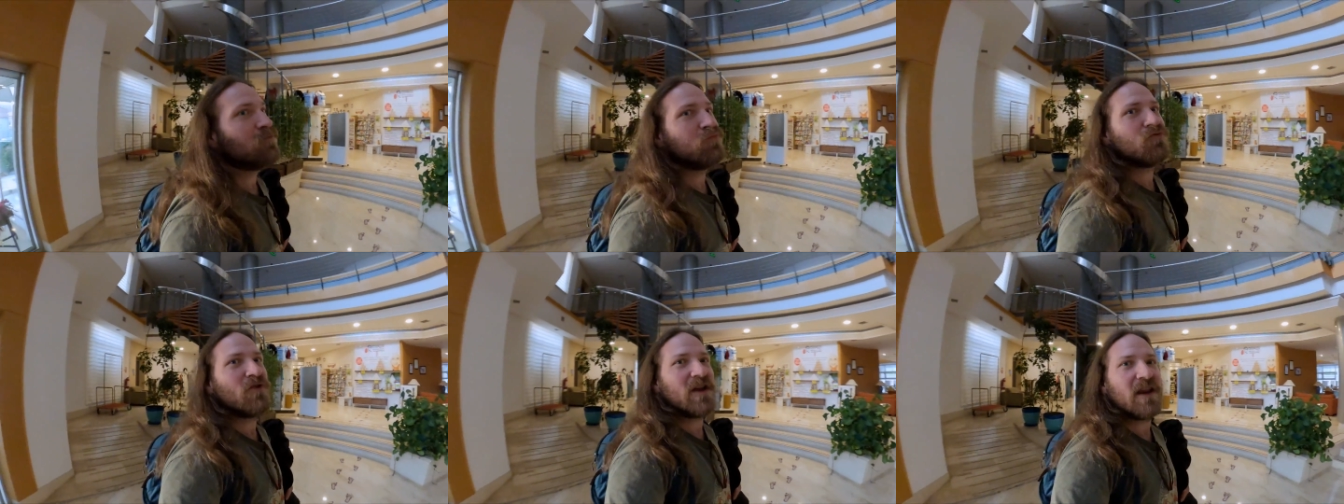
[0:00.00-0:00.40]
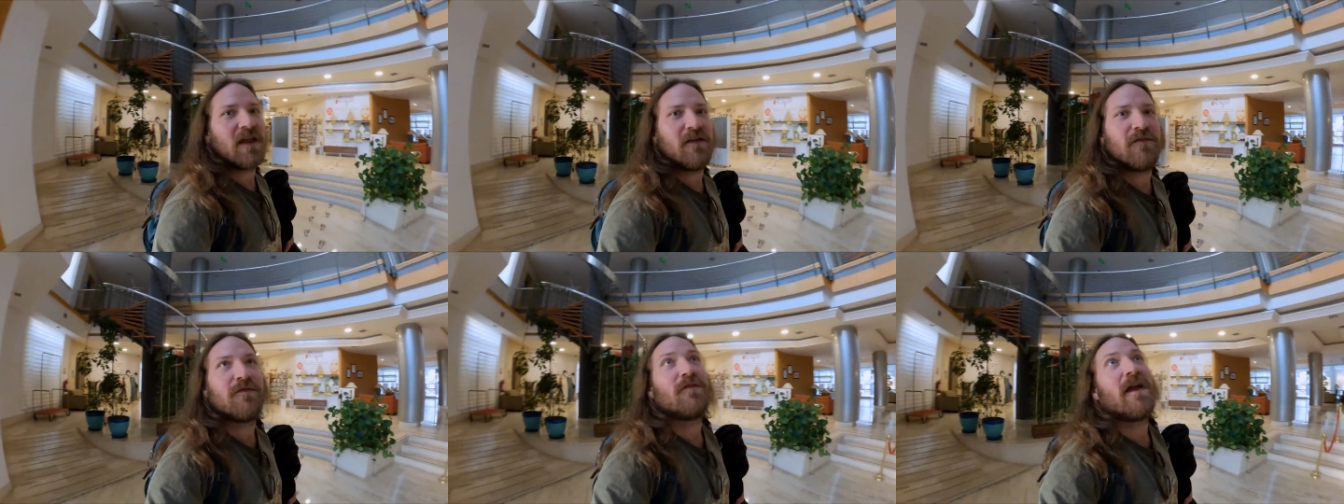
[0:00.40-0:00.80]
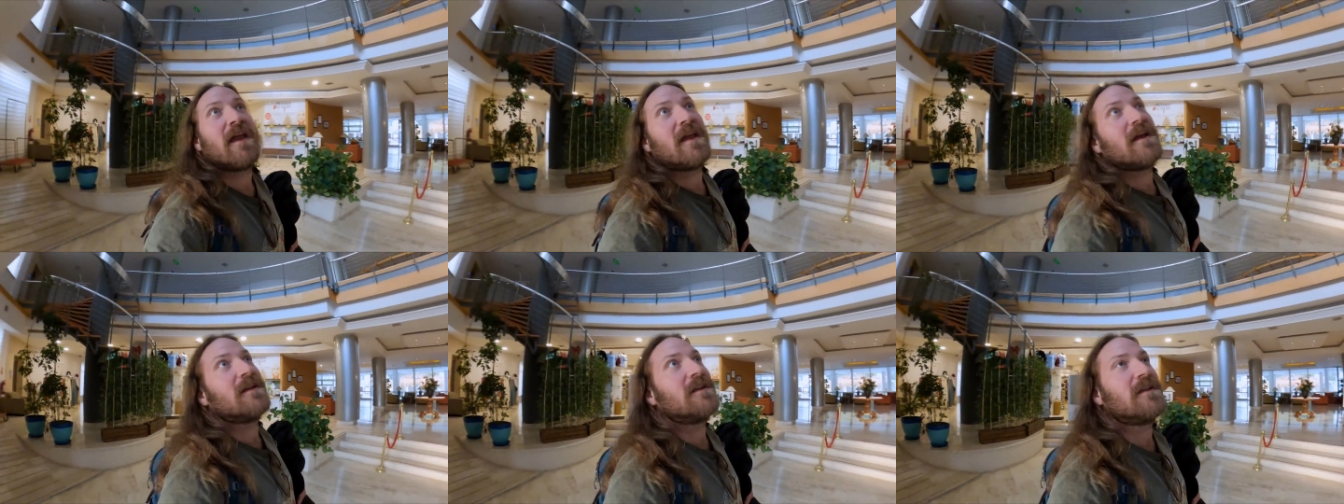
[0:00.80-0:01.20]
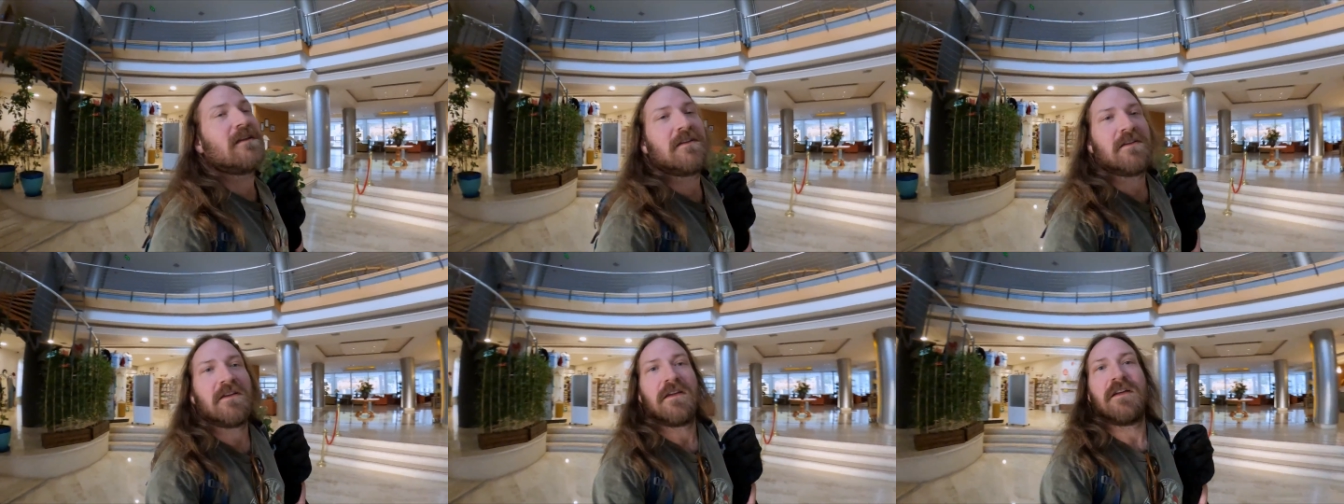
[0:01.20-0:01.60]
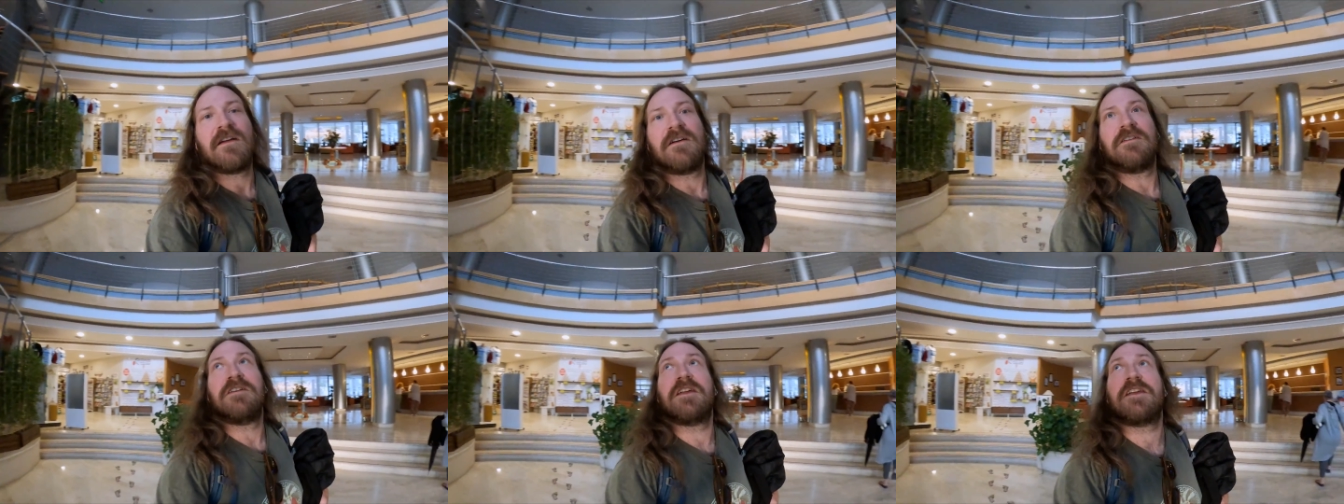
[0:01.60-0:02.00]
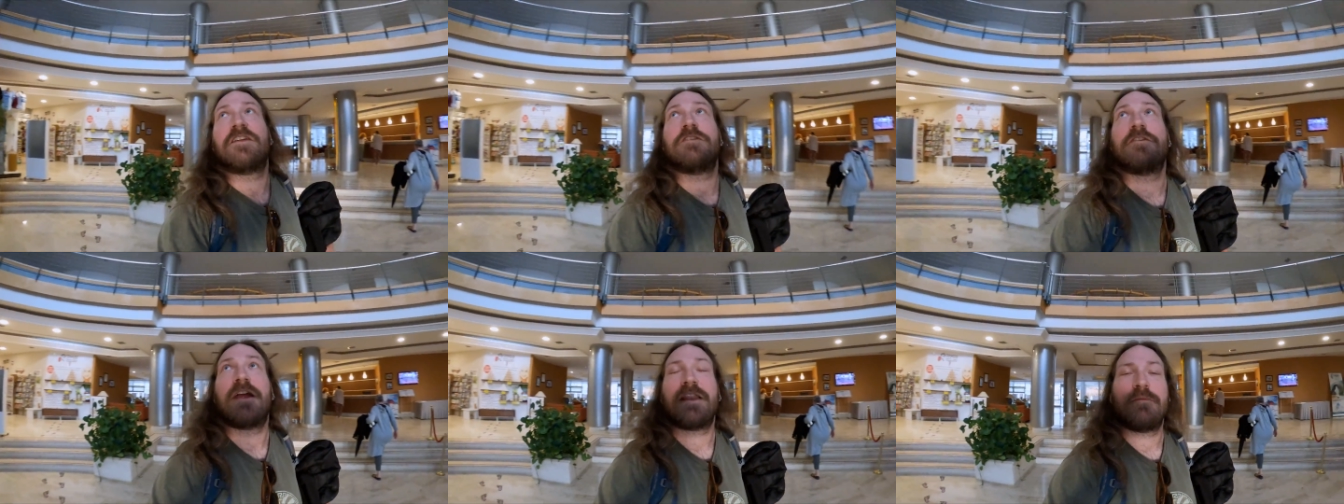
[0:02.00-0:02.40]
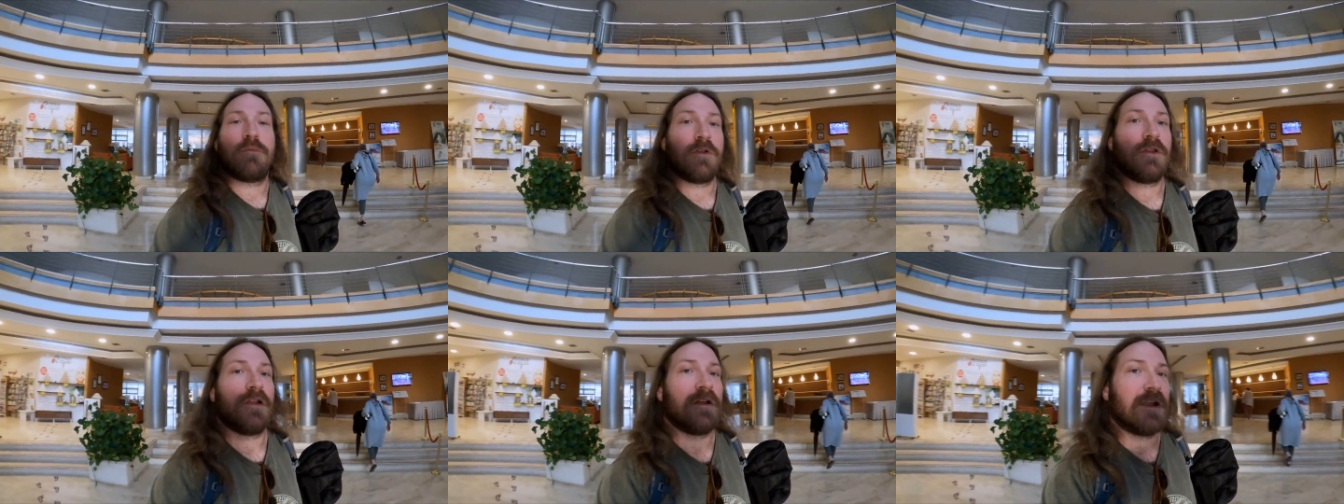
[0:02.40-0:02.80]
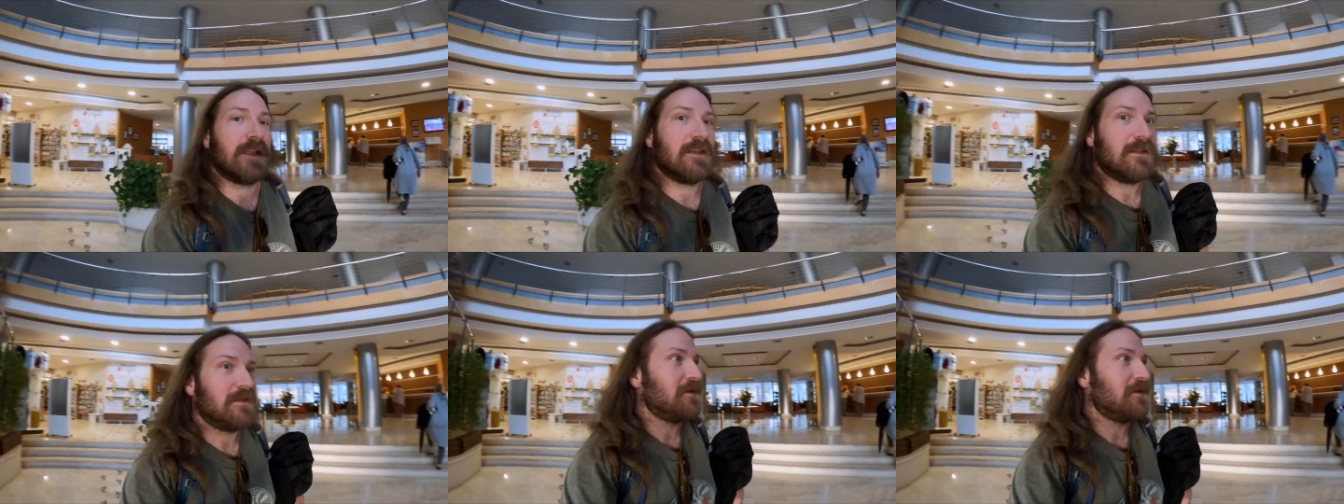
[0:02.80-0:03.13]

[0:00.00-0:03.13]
pretty freaking incredible looking